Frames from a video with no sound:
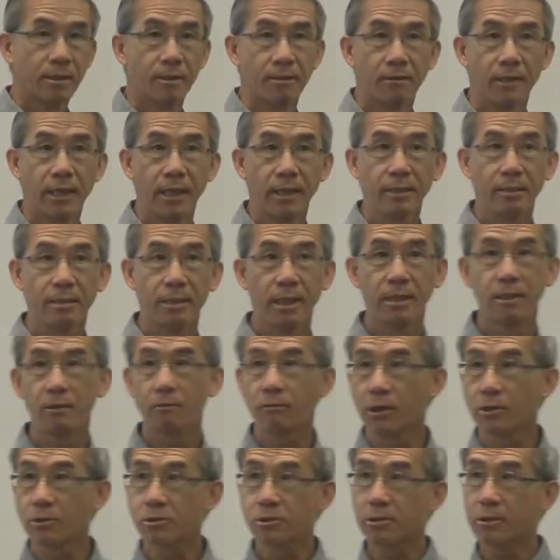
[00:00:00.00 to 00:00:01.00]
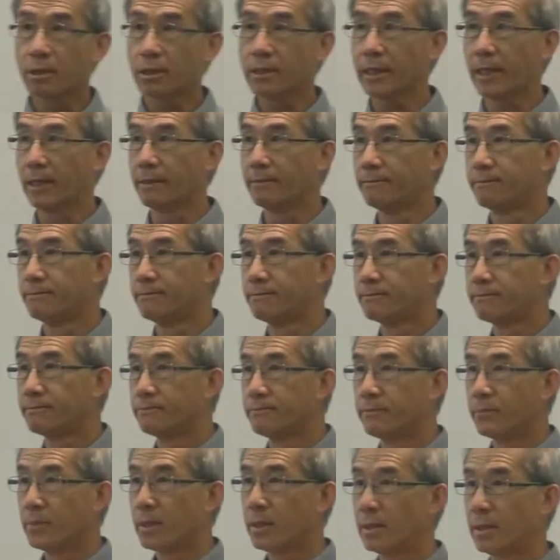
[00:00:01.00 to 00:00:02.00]
All right? Any question on that?
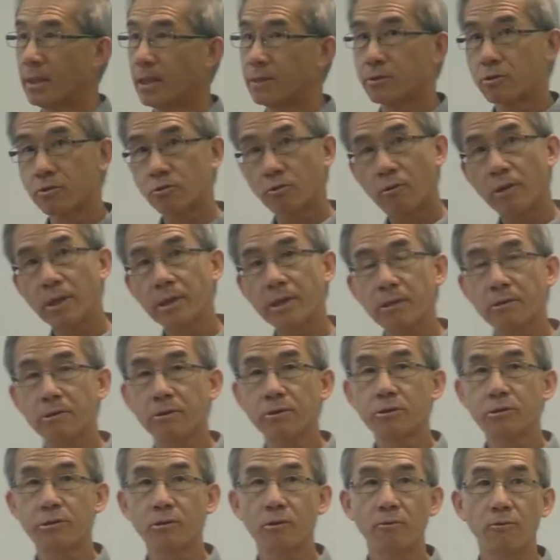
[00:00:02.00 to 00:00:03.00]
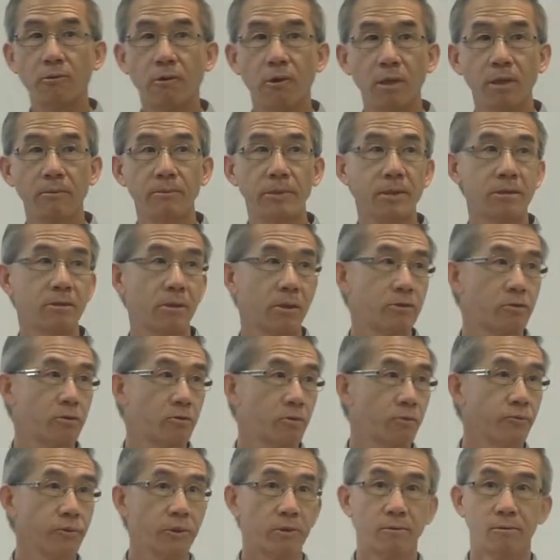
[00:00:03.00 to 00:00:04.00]
Now, drawing the control volume is not
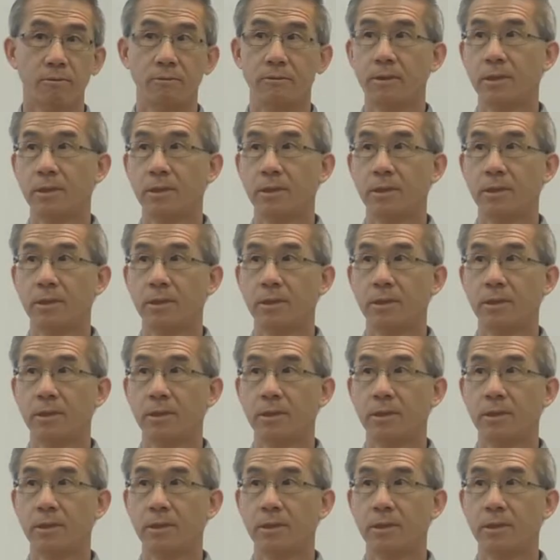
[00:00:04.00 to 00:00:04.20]
trivial.